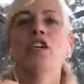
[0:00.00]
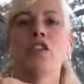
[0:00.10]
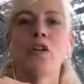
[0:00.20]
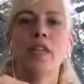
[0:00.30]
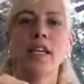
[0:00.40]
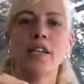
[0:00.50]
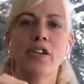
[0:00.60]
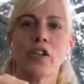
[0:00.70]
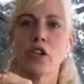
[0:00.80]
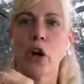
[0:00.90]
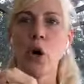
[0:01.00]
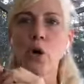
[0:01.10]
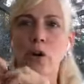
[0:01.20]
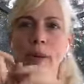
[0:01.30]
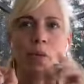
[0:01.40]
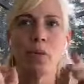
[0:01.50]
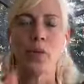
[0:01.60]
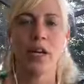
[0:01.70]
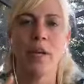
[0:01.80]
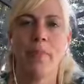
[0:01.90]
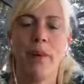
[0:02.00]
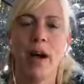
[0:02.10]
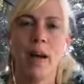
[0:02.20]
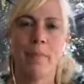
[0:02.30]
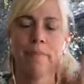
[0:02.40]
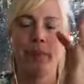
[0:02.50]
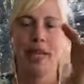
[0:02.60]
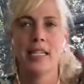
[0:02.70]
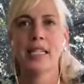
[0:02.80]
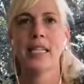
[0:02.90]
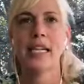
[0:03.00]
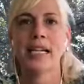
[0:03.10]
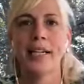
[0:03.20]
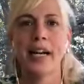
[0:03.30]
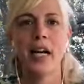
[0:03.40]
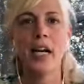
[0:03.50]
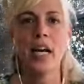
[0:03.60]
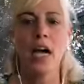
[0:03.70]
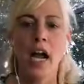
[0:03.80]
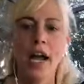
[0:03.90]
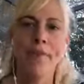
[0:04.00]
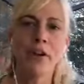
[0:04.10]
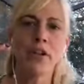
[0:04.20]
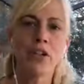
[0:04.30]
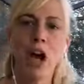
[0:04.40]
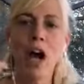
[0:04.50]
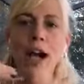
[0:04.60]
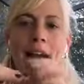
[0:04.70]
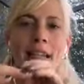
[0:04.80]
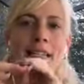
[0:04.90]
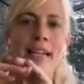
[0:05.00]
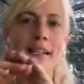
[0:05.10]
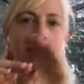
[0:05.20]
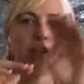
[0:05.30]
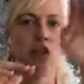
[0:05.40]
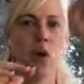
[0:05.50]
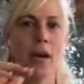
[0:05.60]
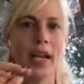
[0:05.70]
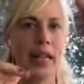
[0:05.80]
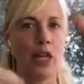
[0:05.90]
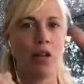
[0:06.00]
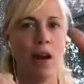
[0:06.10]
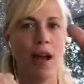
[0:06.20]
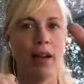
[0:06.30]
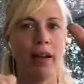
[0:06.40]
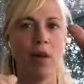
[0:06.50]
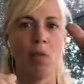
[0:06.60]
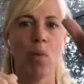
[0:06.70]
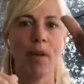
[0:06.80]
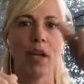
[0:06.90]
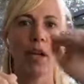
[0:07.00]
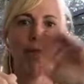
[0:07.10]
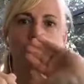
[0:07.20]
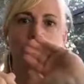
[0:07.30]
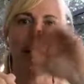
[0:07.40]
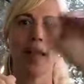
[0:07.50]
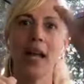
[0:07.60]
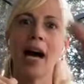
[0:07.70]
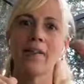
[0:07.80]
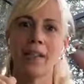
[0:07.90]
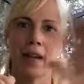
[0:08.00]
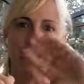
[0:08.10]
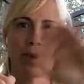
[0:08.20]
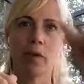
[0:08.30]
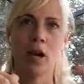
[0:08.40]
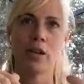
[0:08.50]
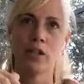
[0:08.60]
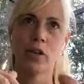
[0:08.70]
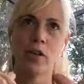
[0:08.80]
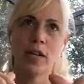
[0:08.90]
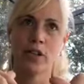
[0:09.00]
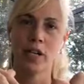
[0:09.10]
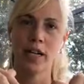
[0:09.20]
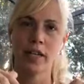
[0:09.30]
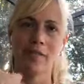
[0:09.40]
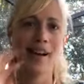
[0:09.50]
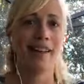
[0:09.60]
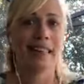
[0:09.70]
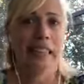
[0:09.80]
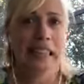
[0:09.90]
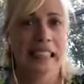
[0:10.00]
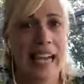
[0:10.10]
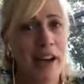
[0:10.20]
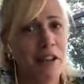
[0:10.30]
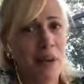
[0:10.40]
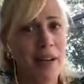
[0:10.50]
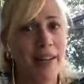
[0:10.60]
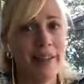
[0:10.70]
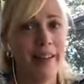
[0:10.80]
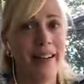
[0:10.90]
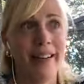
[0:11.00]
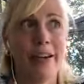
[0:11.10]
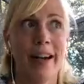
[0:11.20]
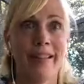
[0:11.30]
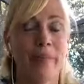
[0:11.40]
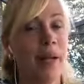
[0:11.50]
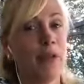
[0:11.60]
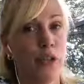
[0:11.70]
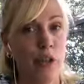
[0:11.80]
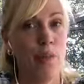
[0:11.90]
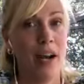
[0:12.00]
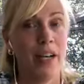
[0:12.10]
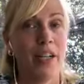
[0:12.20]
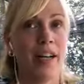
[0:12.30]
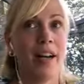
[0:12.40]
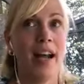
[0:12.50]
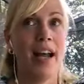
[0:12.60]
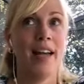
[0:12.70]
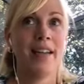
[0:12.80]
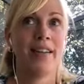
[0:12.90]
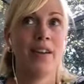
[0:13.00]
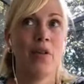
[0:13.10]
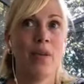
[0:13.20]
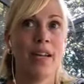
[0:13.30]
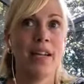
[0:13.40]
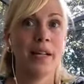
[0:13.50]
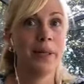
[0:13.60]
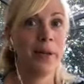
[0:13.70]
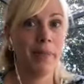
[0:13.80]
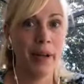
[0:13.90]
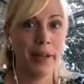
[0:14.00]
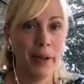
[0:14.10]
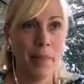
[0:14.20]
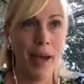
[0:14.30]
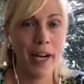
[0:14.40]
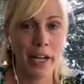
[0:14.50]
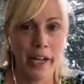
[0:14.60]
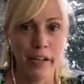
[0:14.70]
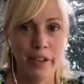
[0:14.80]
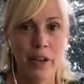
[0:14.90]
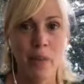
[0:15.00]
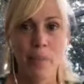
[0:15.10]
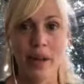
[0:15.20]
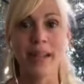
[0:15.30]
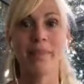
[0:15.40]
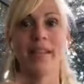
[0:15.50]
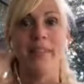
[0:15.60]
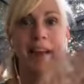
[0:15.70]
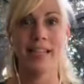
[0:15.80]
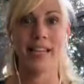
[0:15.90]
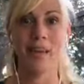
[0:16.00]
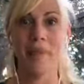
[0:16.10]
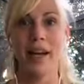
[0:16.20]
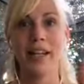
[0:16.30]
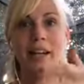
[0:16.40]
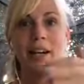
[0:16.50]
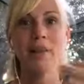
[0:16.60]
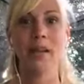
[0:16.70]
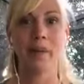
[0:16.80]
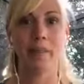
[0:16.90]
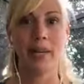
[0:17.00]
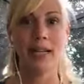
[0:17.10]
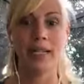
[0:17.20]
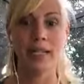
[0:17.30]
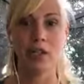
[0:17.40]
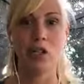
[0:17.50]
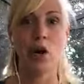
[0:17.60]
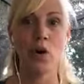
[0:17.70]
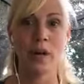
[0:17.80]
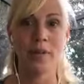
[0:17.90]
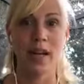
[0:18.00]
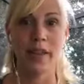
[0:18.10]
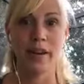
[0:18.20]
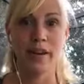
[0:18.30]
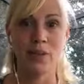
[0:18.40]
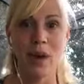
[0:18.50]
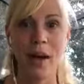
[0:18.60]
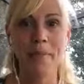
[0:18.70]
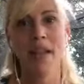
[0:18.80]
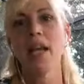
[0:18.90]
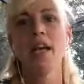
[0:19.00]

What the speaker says: So these are toe grips, which we're going to place the link on there. If your dog has nails that don't hit the ground, it won't be good for it. But a lot of times our toenails are hitting the ground, and our toenails are hitting the ground sometimes too much, and we need a little pedicure. So bring them to the vet to get a pedicure, and we could place these toe grips on there as well.